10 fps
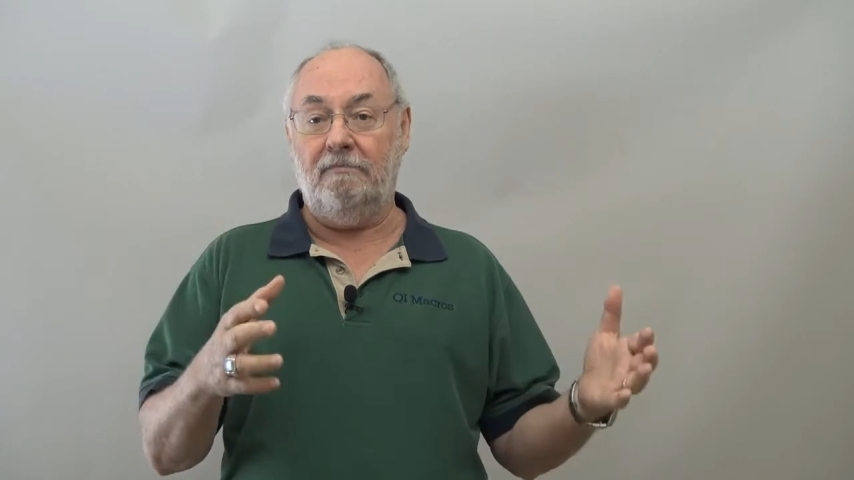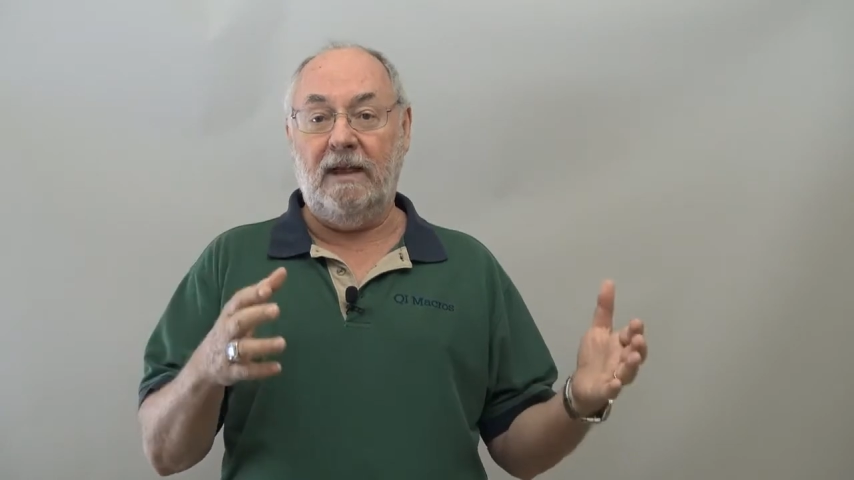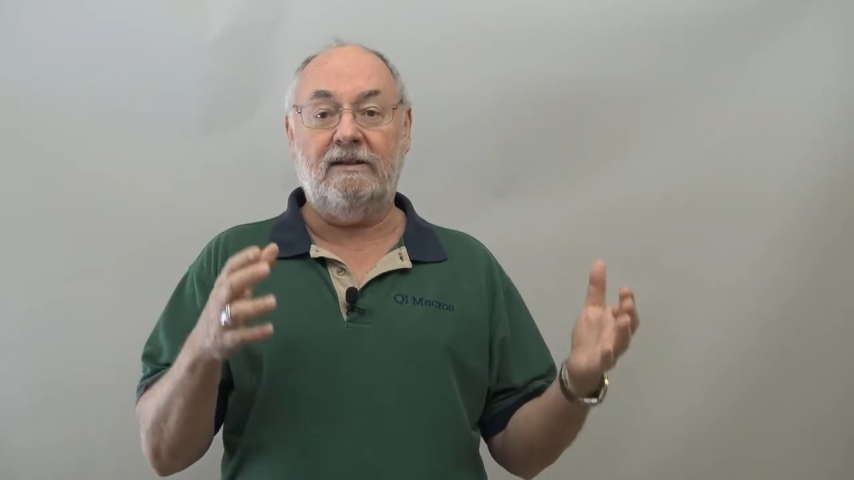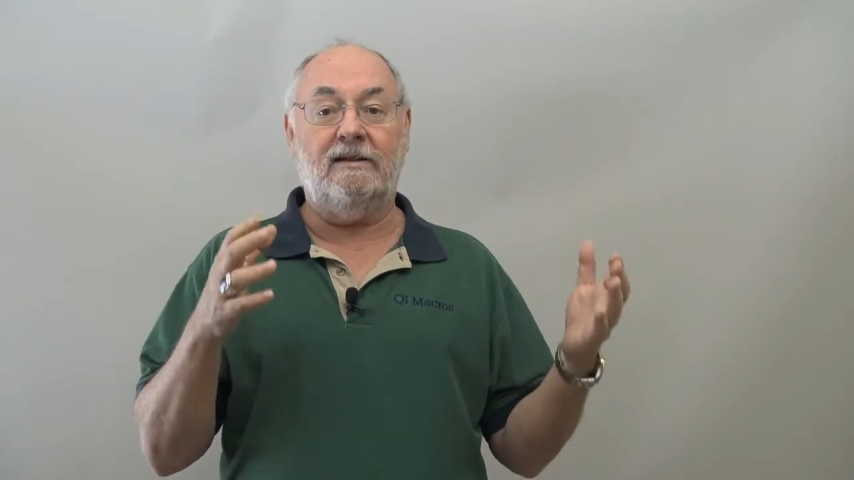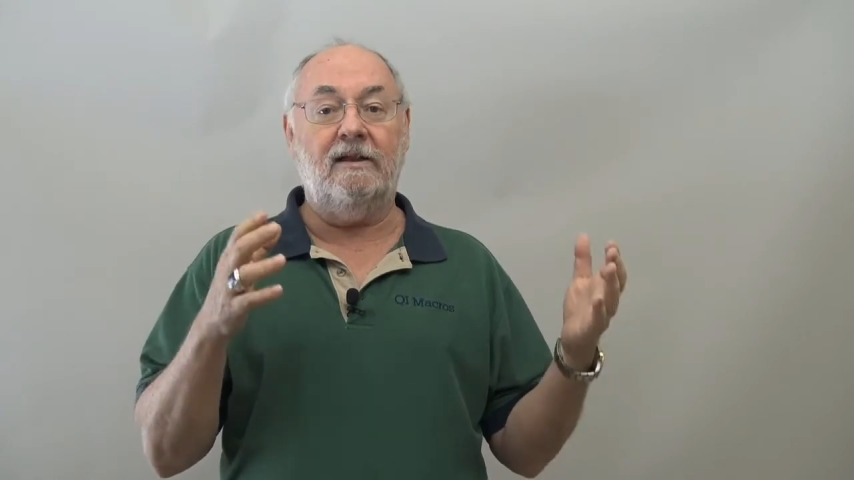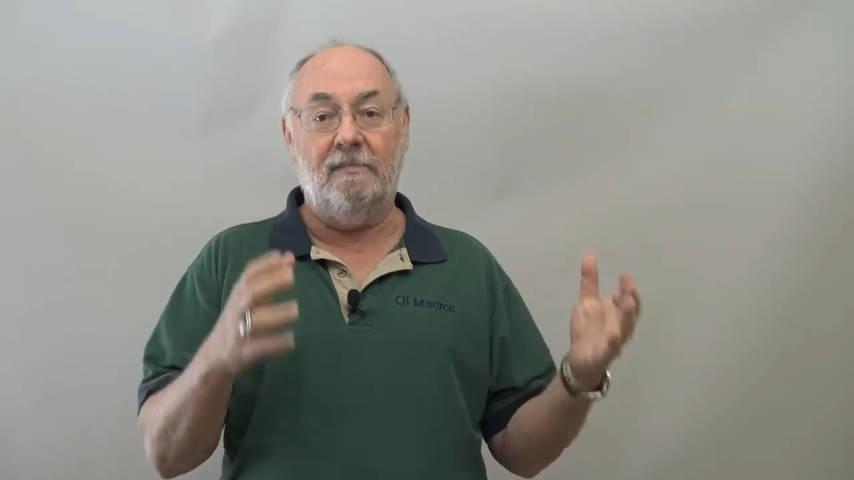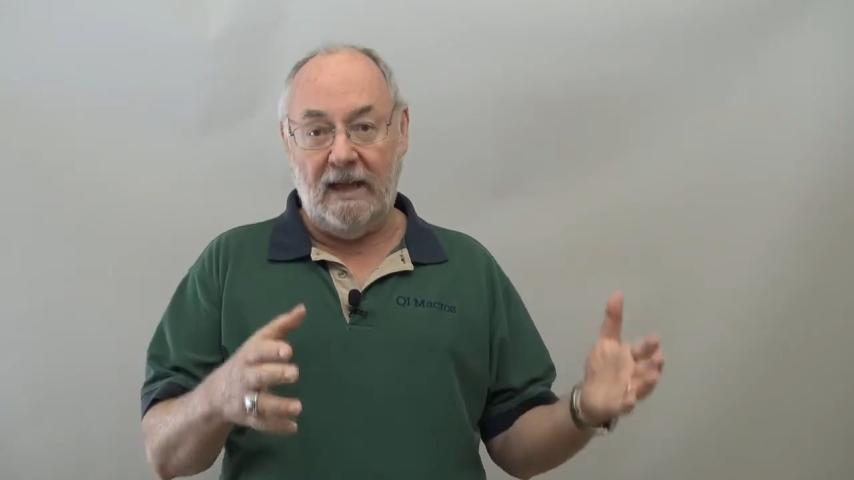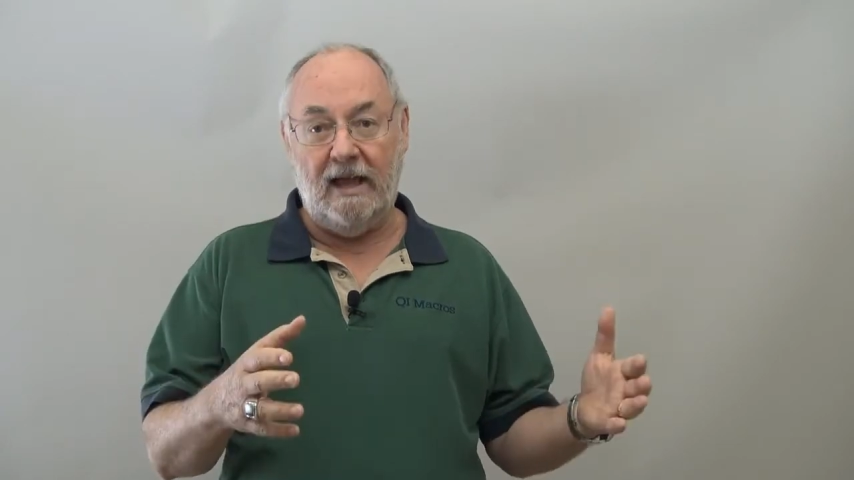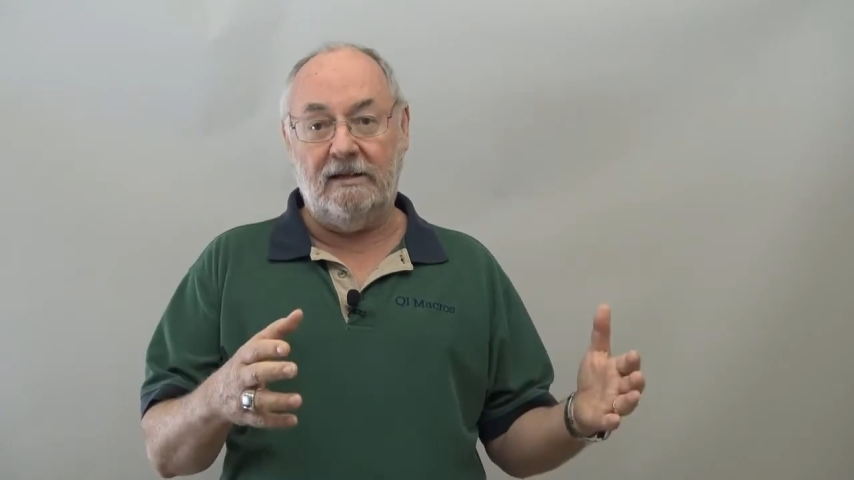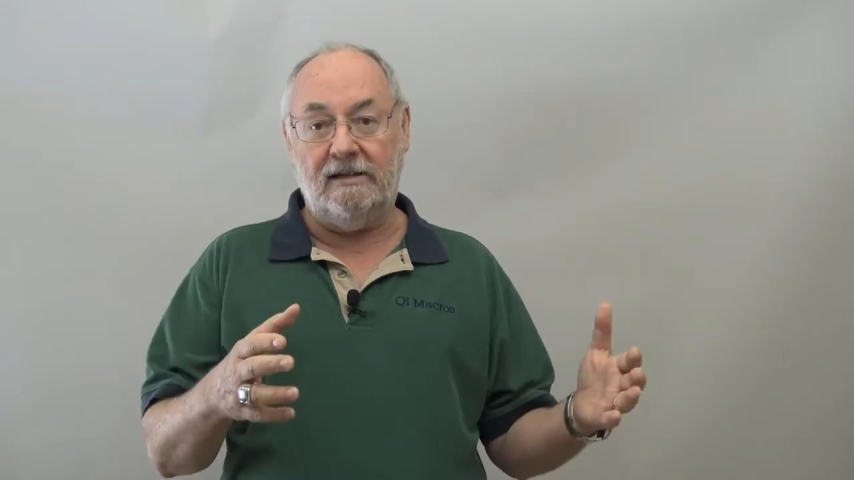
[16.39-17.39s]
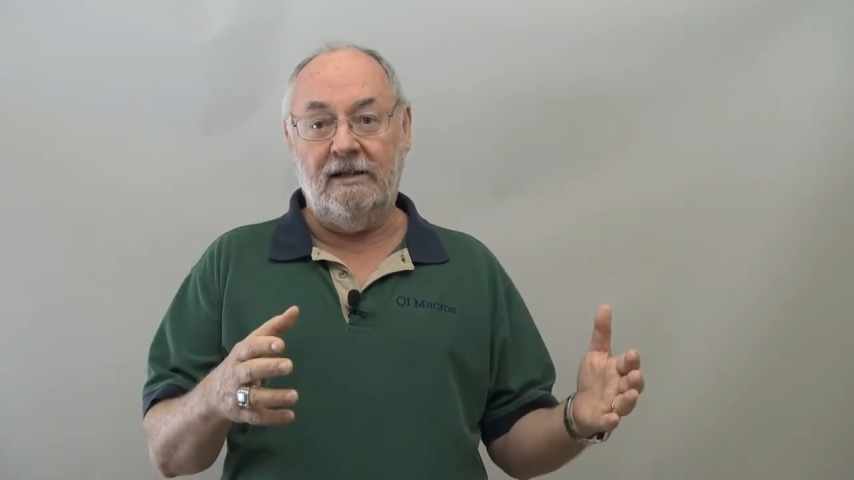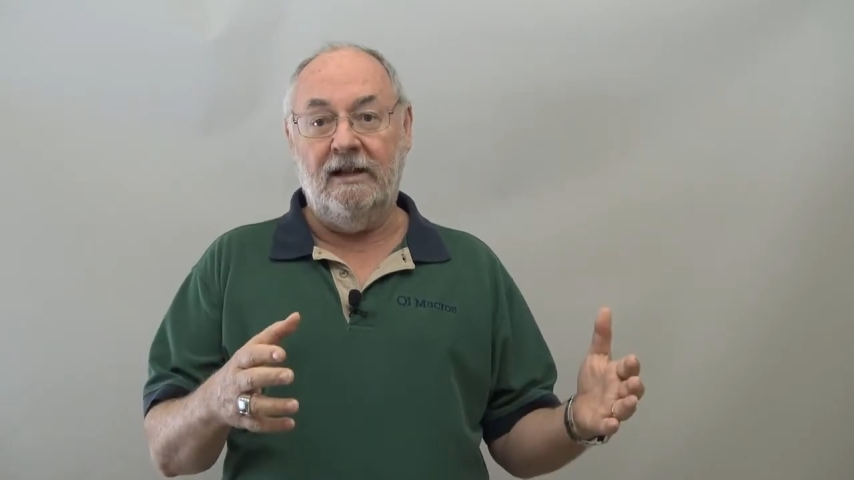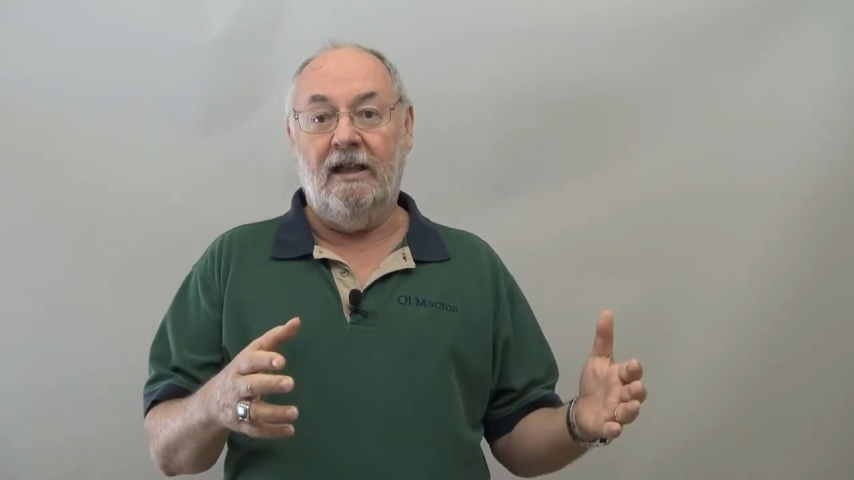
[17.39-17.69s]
best of the best